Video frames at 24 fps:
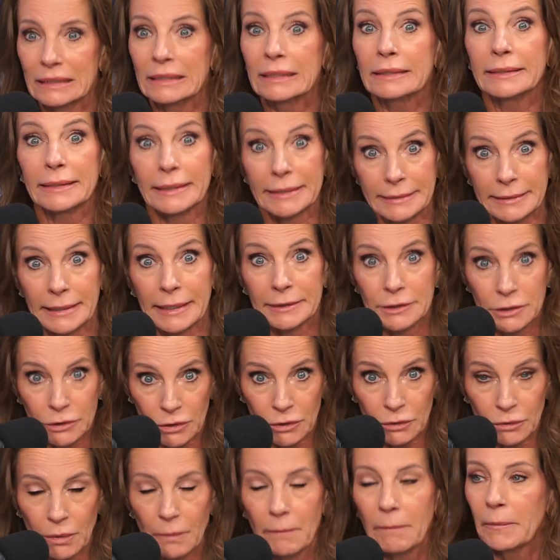Yes, I
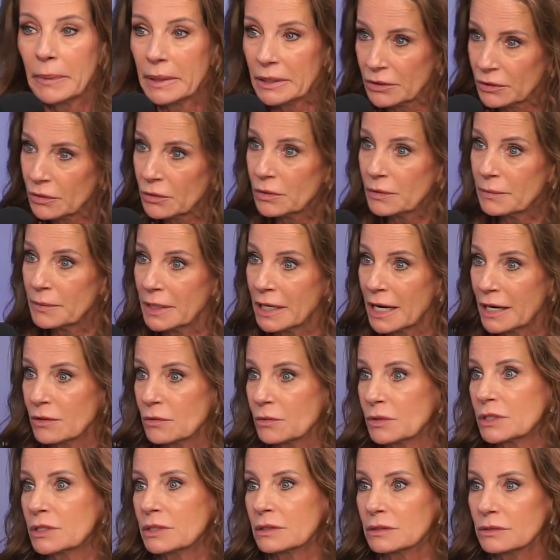do. But you know what I mean? I don't
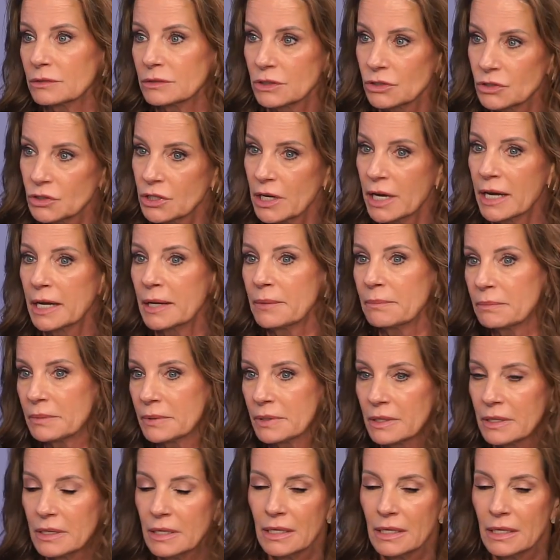want to lose the shape, and